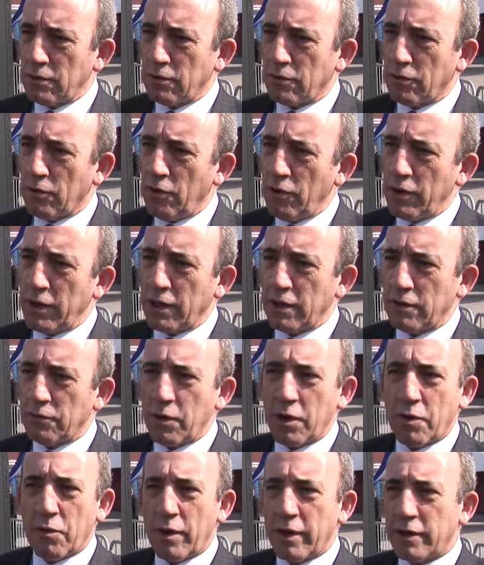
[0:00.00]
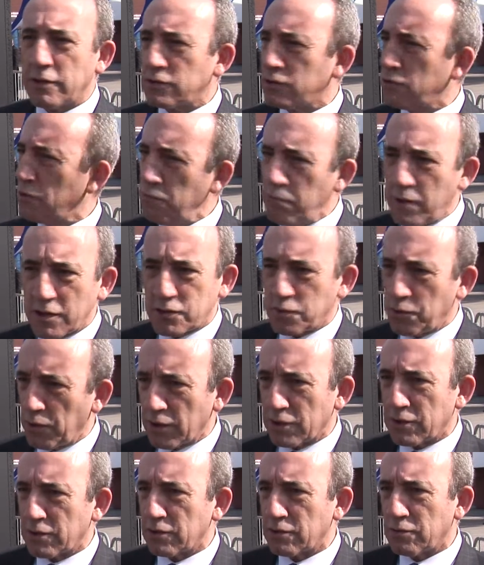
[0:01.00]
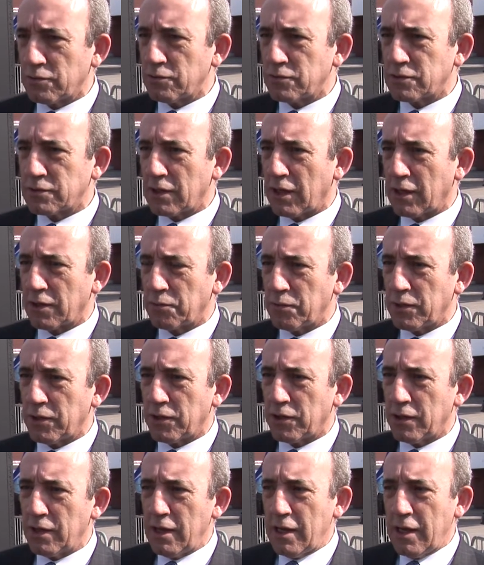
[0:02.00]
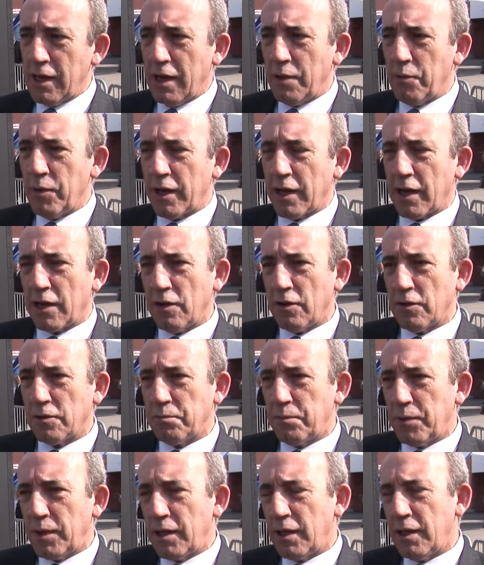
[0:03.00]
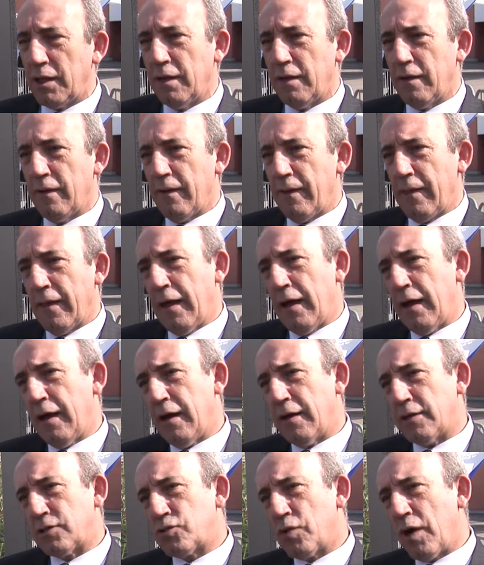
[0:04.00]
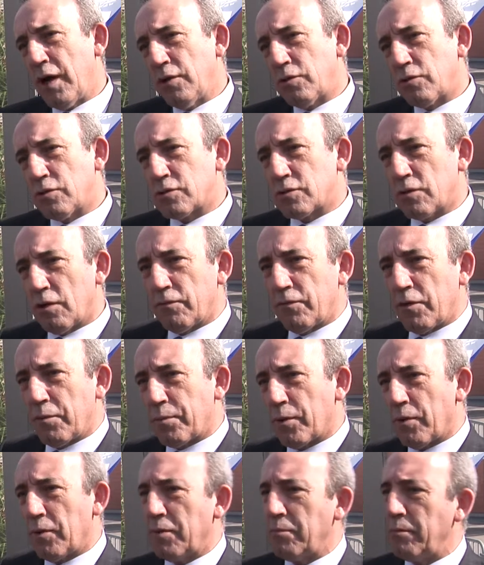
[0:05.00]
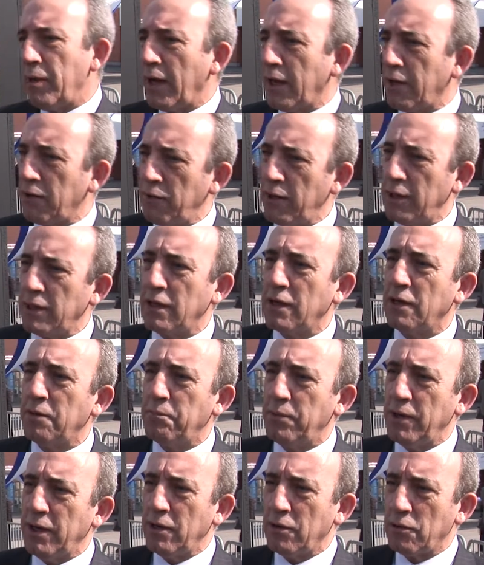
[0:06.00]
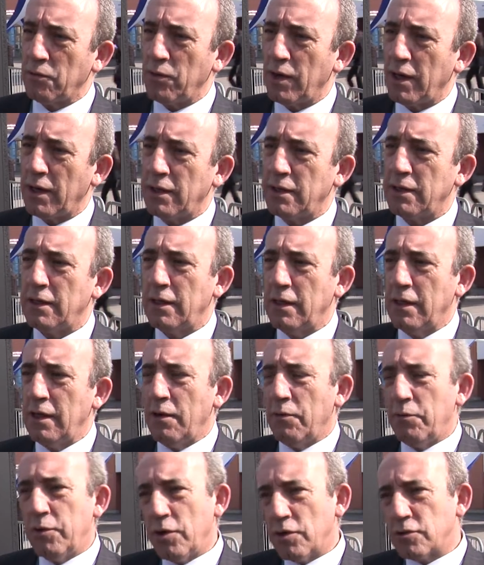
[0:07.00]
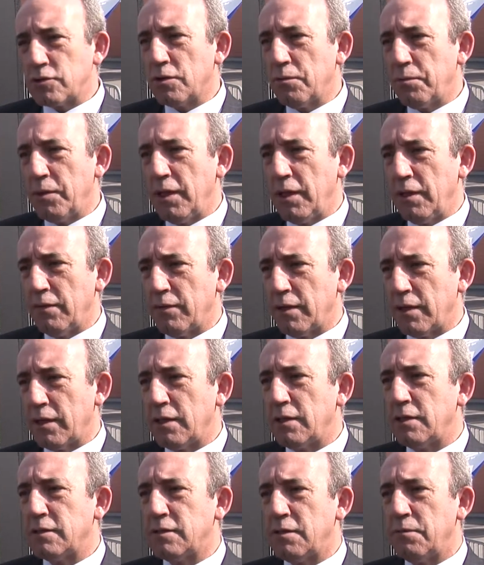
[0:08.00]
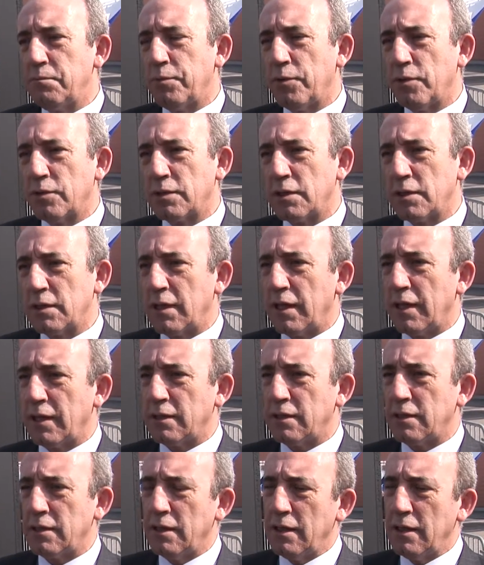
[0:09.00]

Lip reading: growing requires too much water to start with, and we cannot be trying to solve a problem by creating a bigger one. We also believe that it is important that